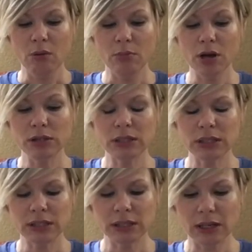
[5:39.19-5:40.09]

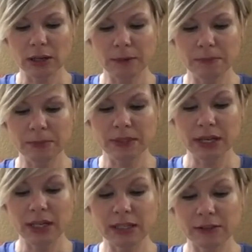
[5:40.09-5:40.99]
Moses
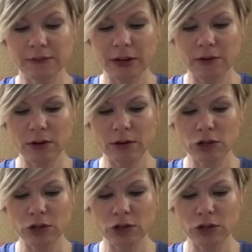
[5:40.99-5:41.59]
says to Pharaoh,